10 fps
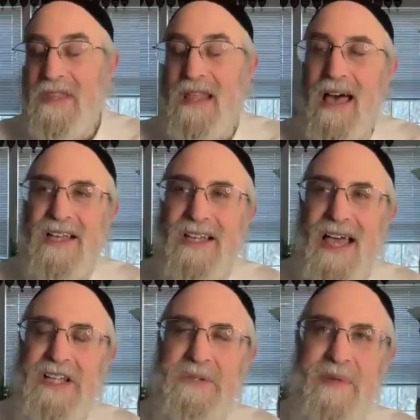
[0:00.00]
Now
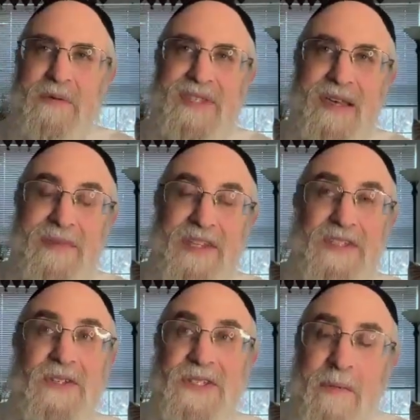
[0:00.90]
I'll explain what that
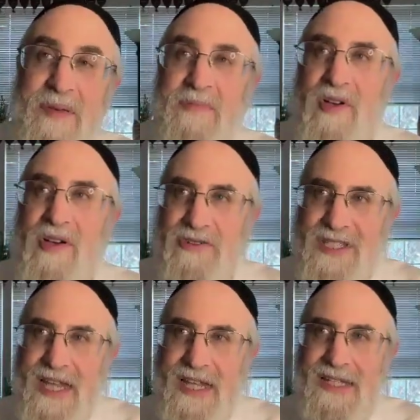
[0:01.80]
means. So some people
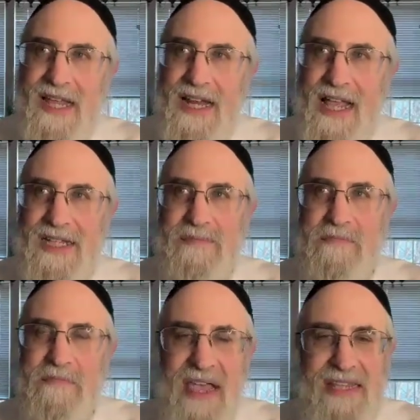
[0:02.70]
understand that as
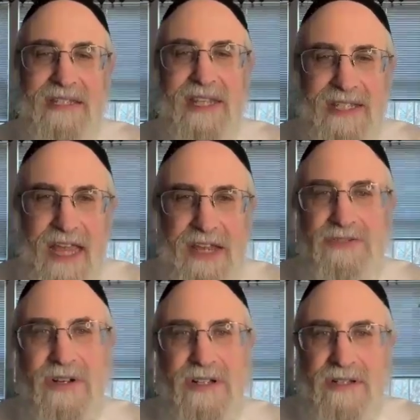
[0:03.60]
baseless
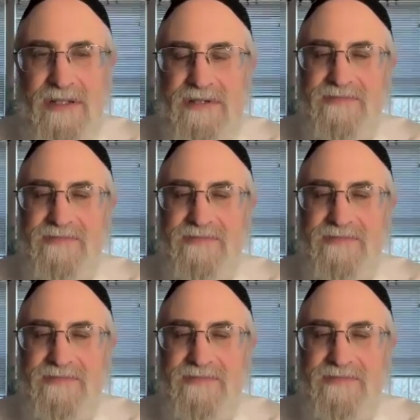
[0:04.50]
hatred.